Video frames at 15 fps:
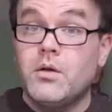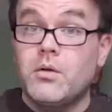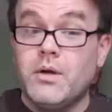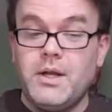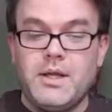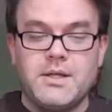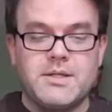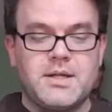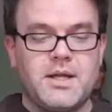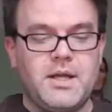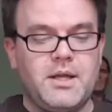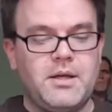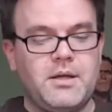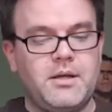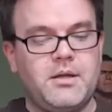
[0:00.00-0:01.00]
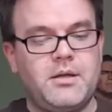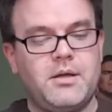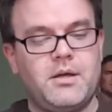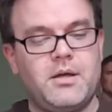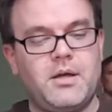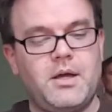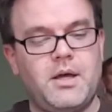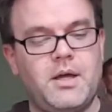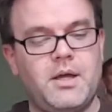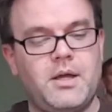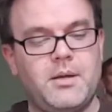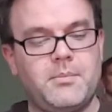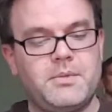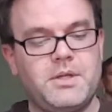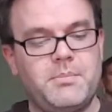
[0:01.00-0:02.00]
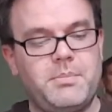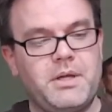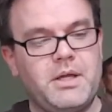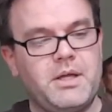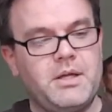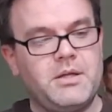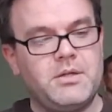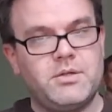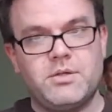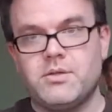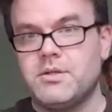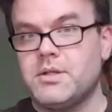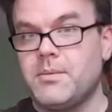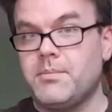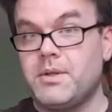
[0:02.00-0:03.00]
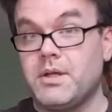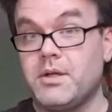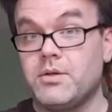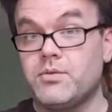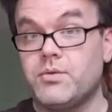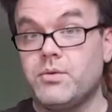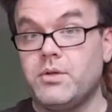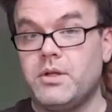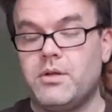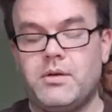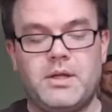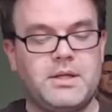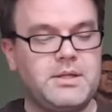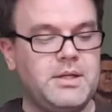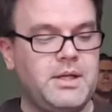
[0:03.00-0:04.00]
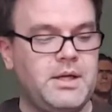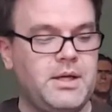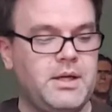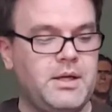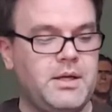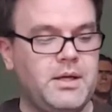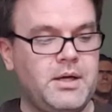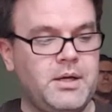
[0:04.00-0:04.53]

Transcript: Greetings again. I am dipping into something truly unique today.